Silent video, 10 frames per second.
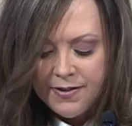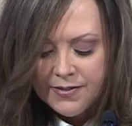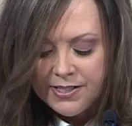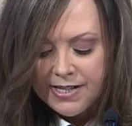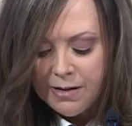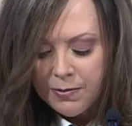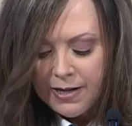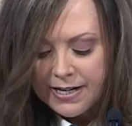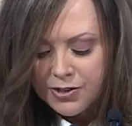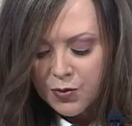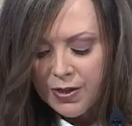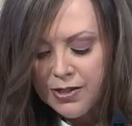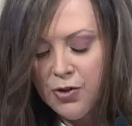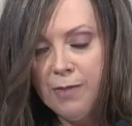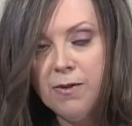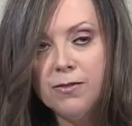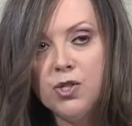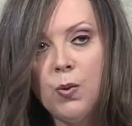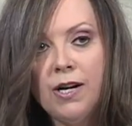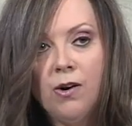The state plan is a written agreement
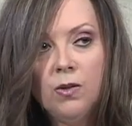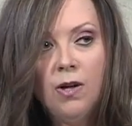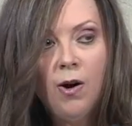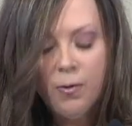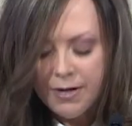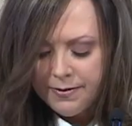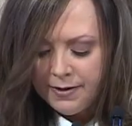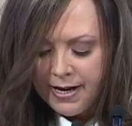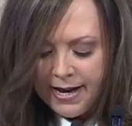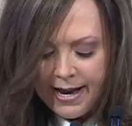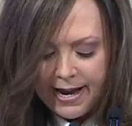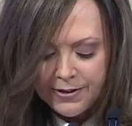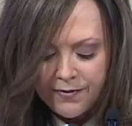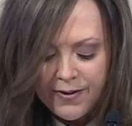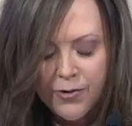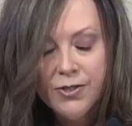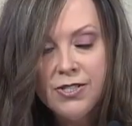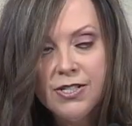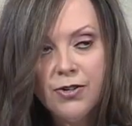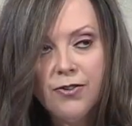between Oklahoma and the Federal
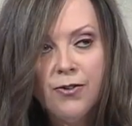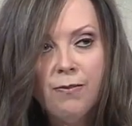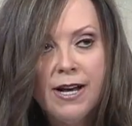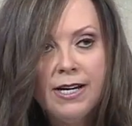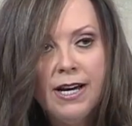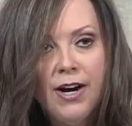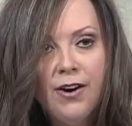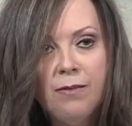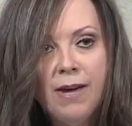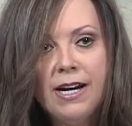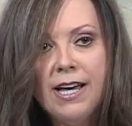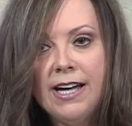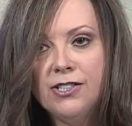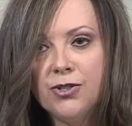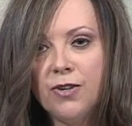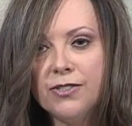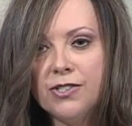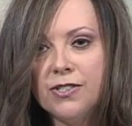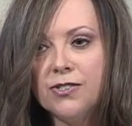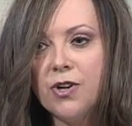Center for Medicare and Medicaid
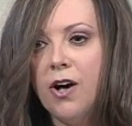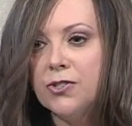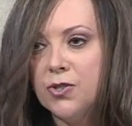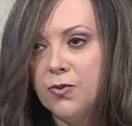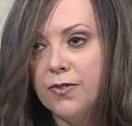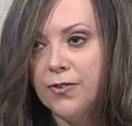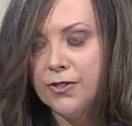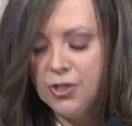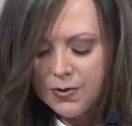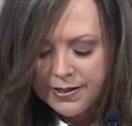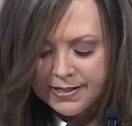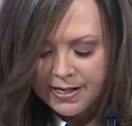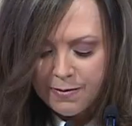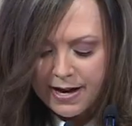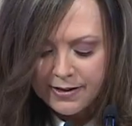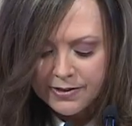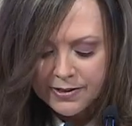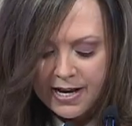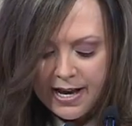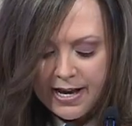Services, also referred to as
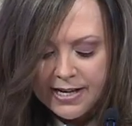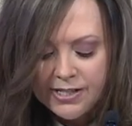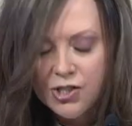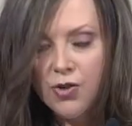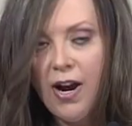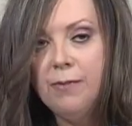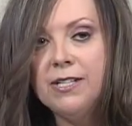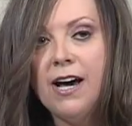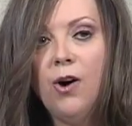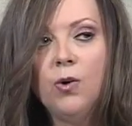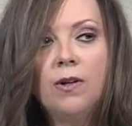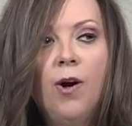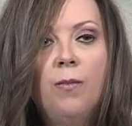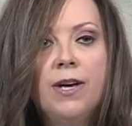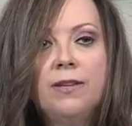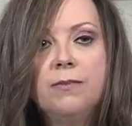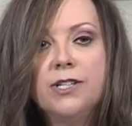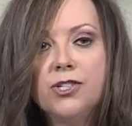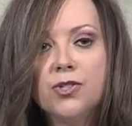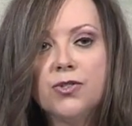CMS. It describes how Oklahoma
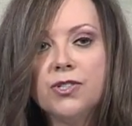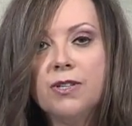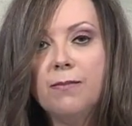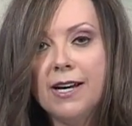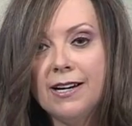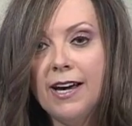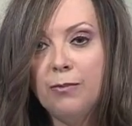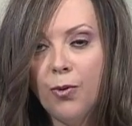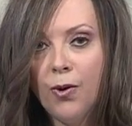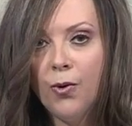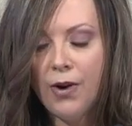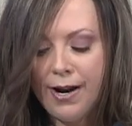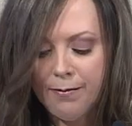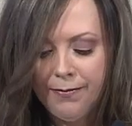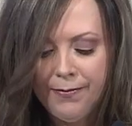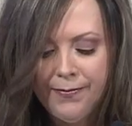administers the Medicaid program.